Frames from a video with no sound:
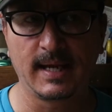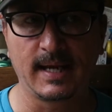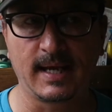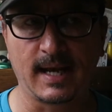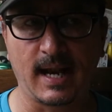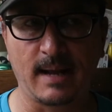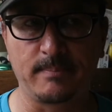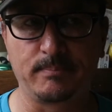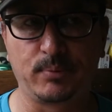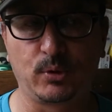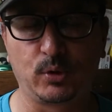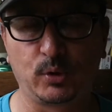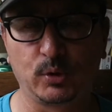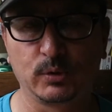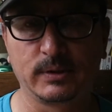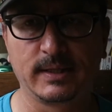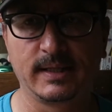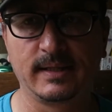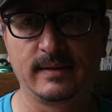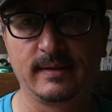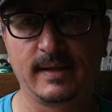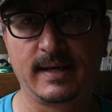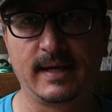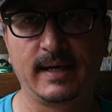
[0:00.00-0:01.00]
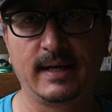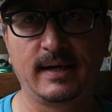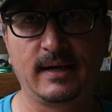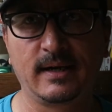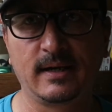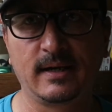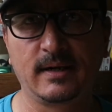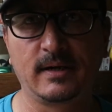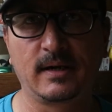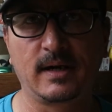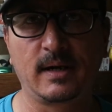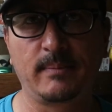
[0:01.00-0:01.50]
and I pulled in
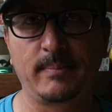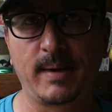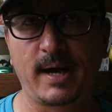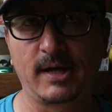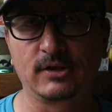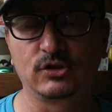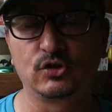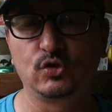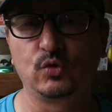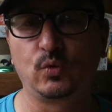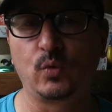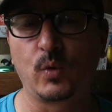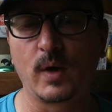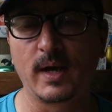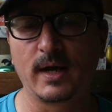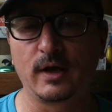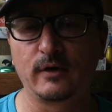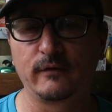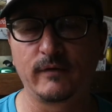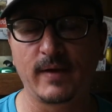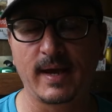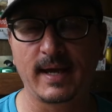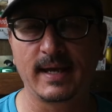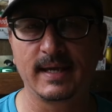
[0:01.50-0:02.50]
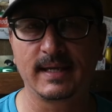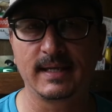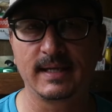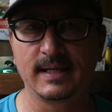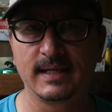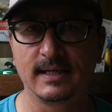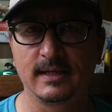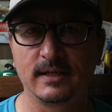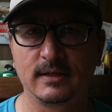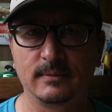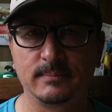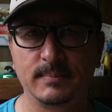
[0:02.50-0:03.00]
there about 12
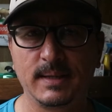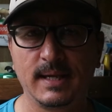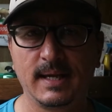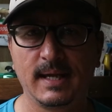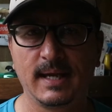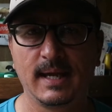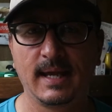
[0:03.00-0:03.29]
a.m.